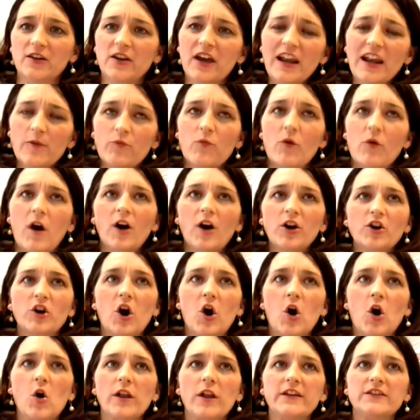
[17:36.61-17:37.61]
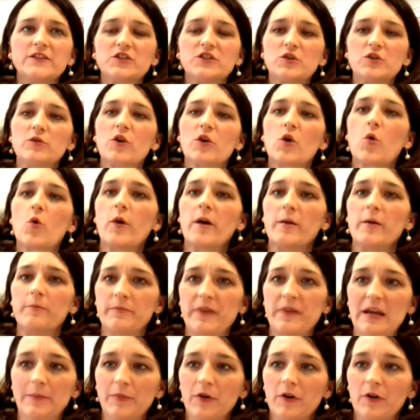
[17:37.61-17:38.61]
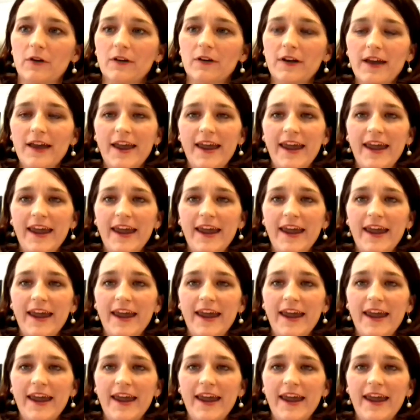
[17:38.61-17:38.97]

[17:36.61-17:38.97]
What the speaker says: Kind of our goal is to equip people.